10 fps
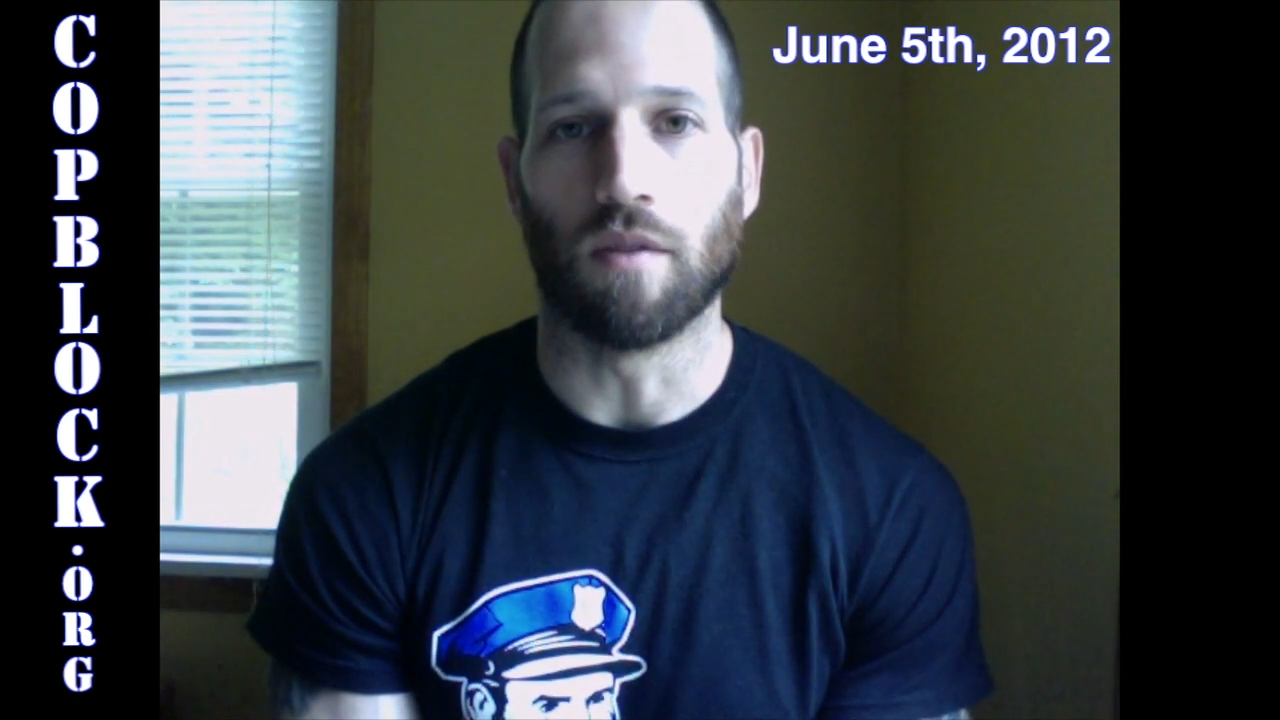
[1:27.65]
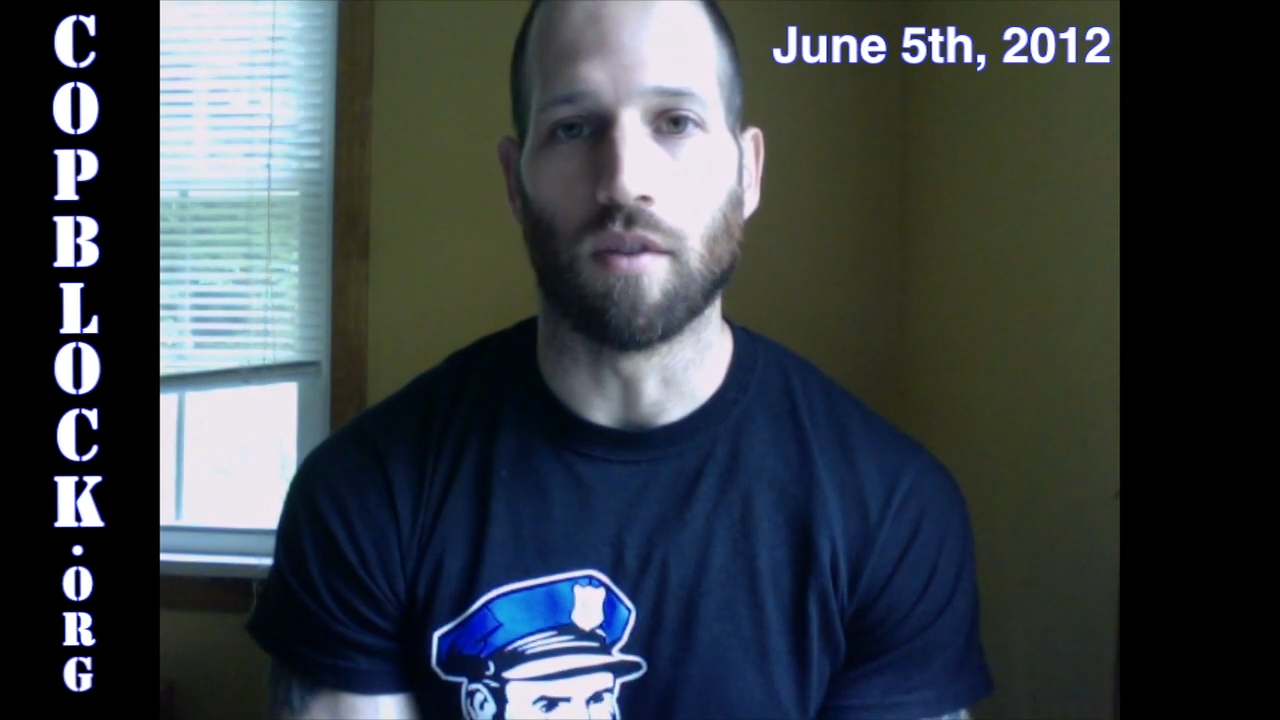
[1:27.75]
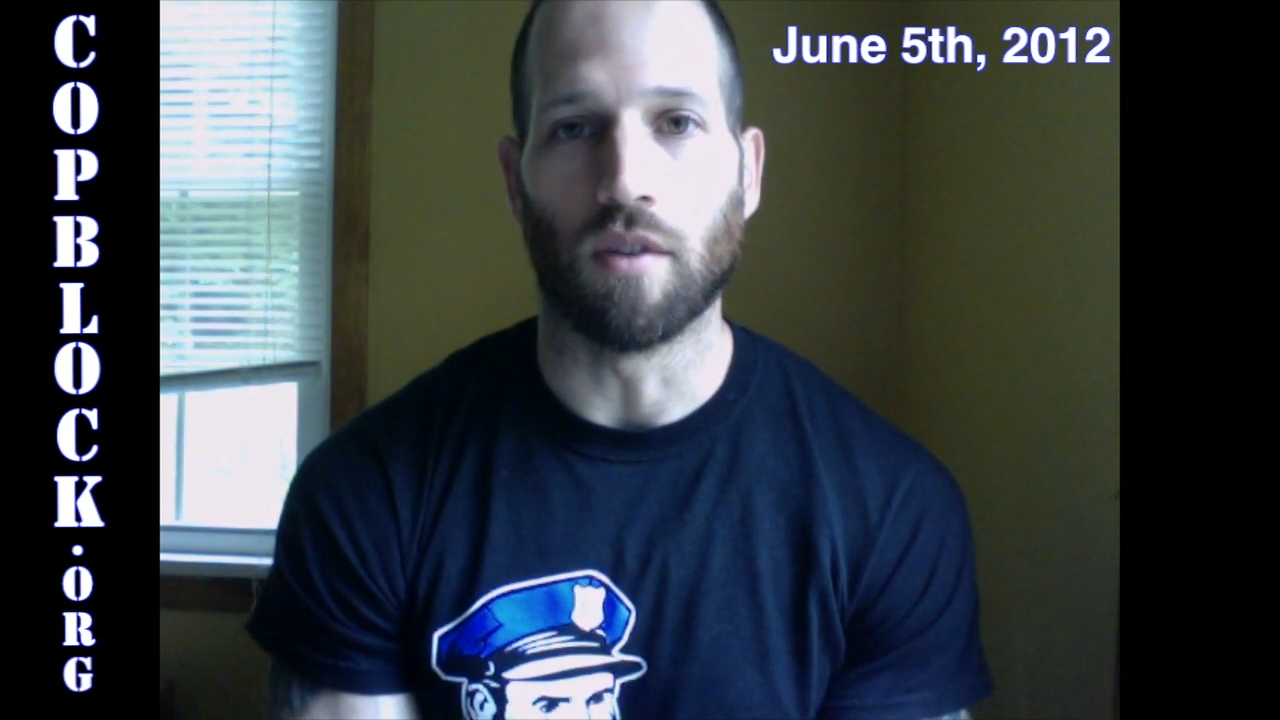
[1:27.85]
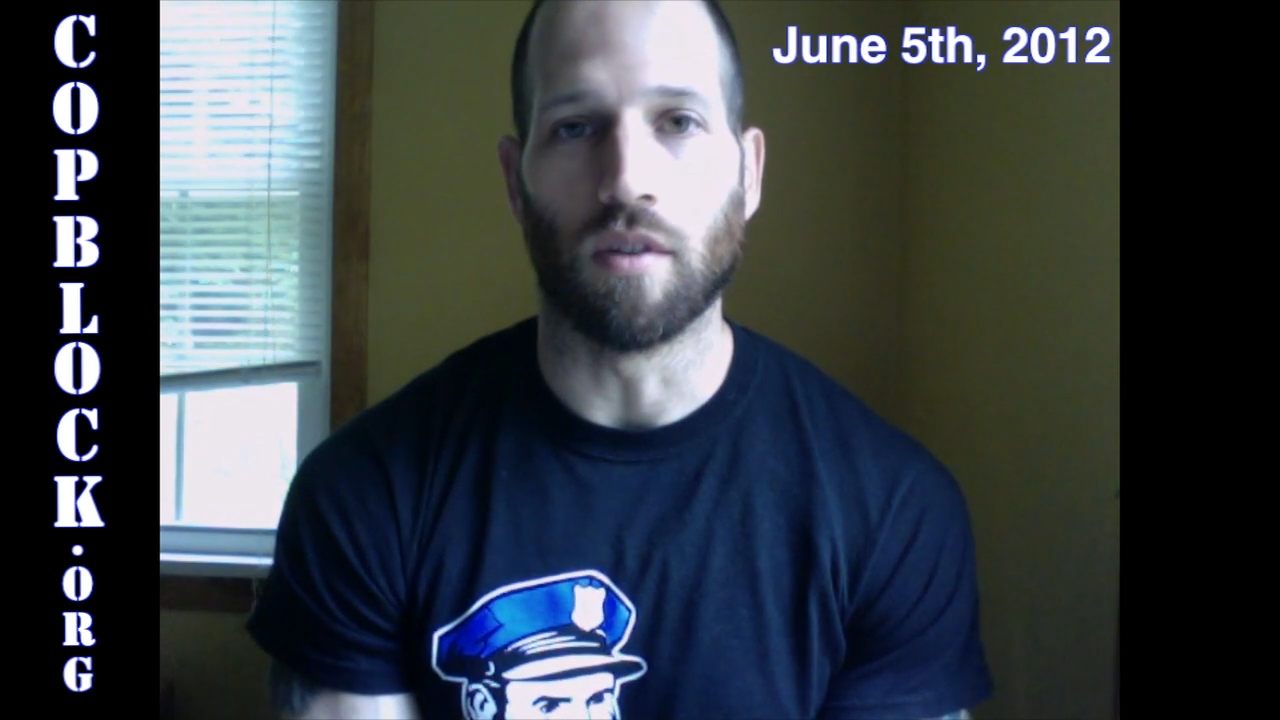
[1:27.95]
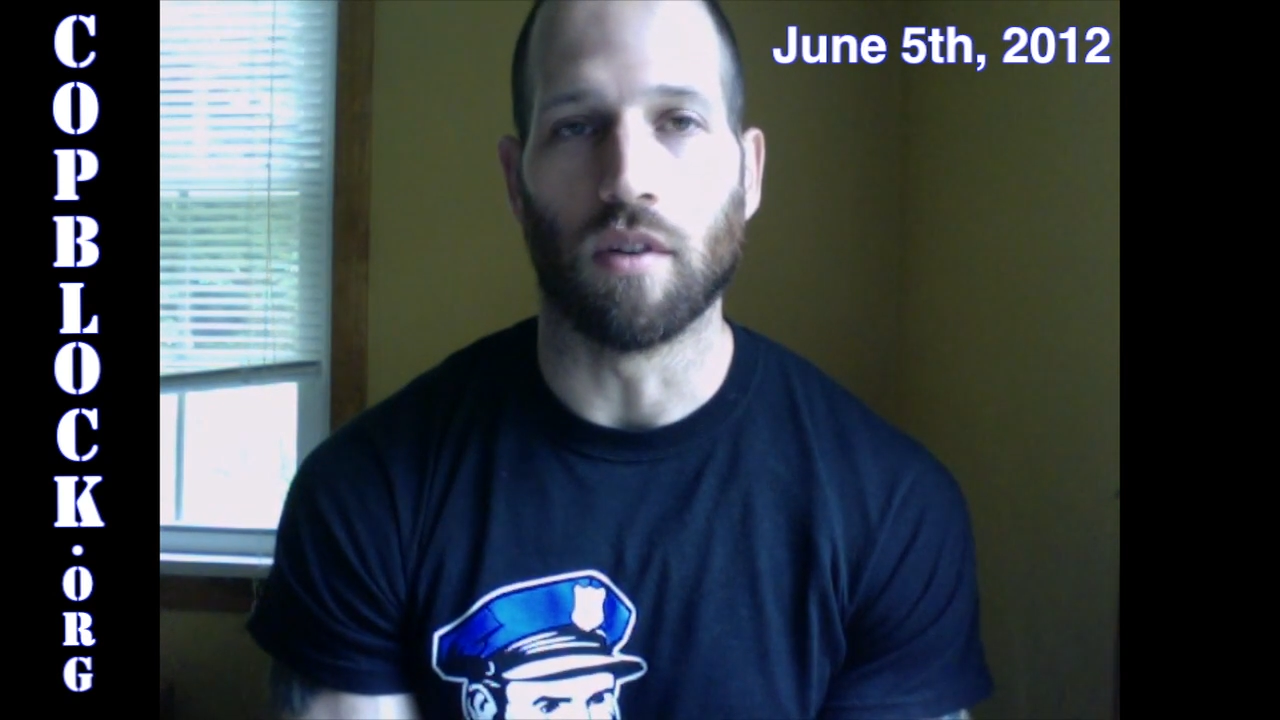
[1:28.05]

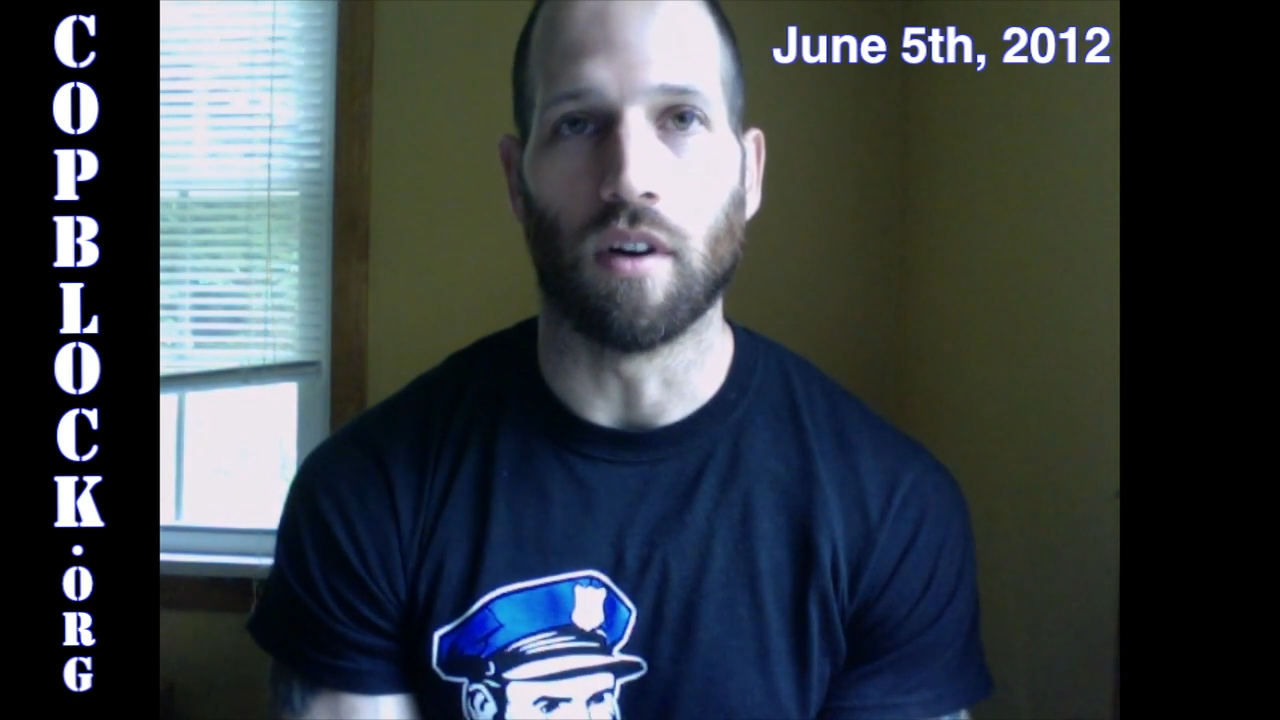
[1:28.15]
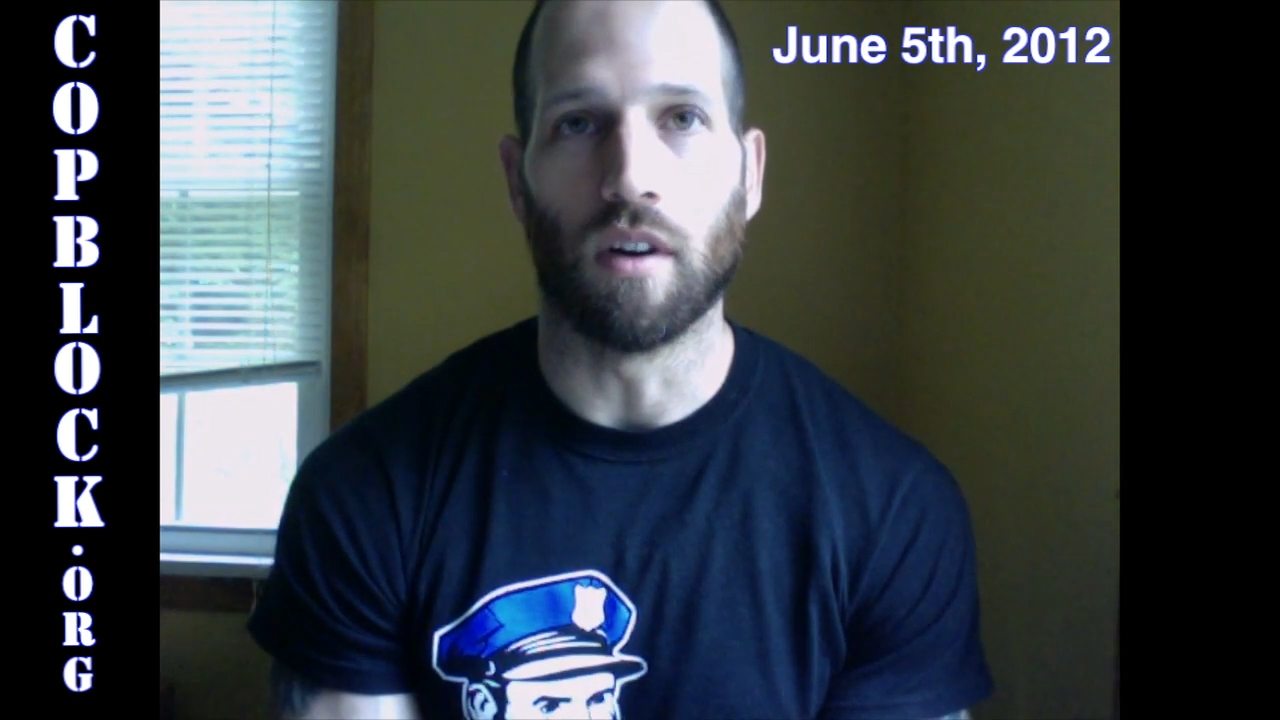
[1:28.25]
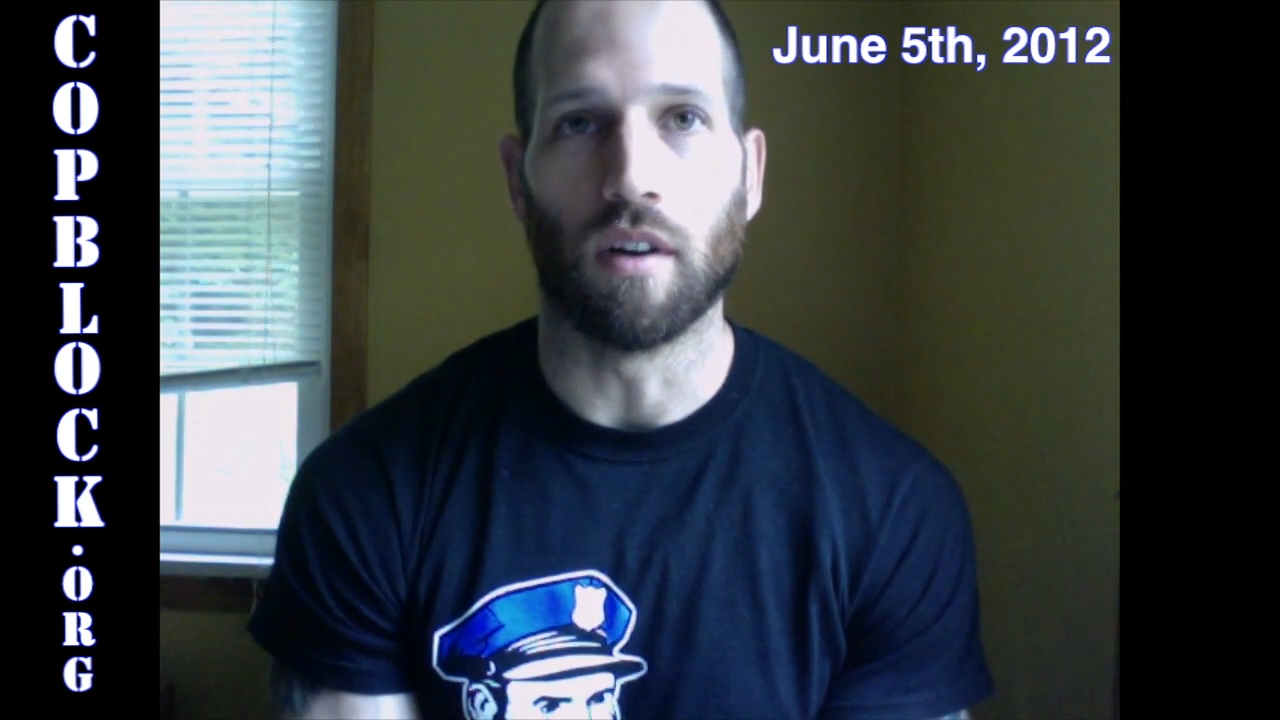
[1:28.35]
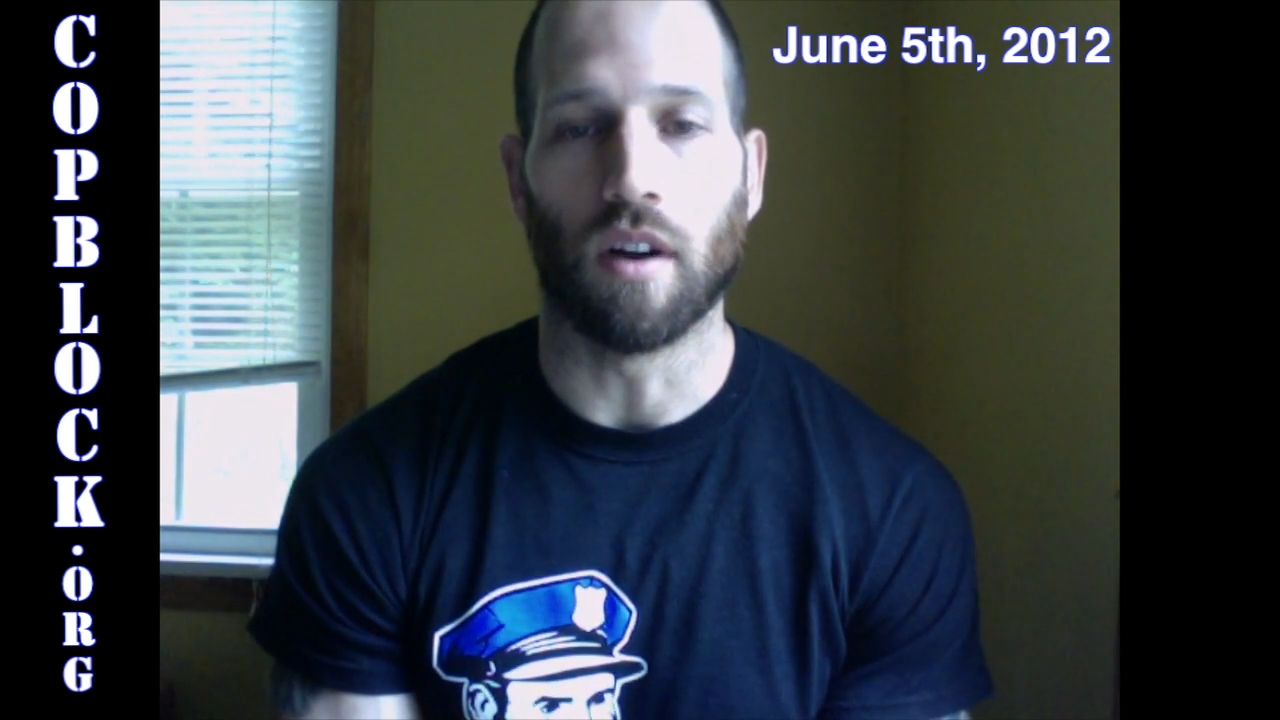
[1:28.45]
their uh,